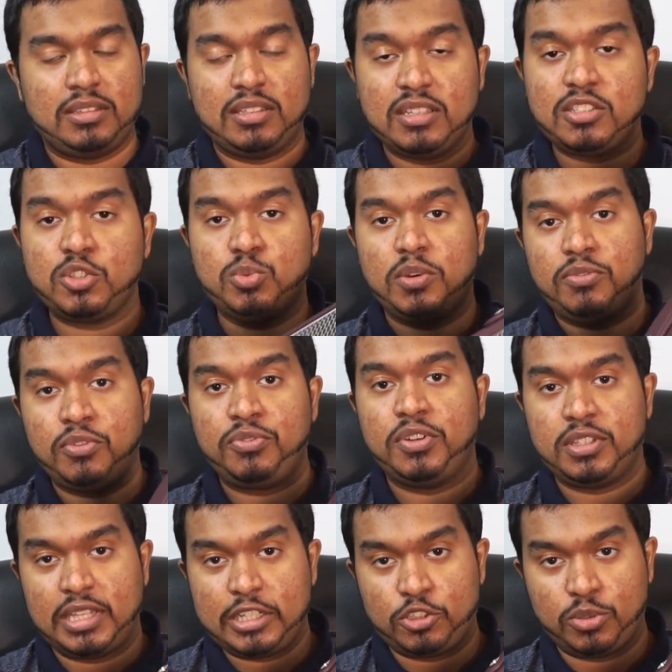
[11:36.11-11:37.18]
This is what
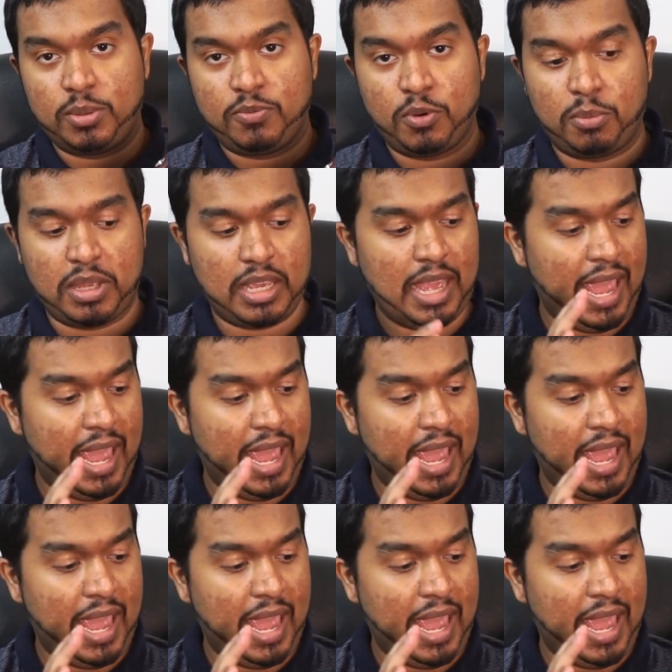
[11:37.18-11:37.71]
fulfilled that dream for me,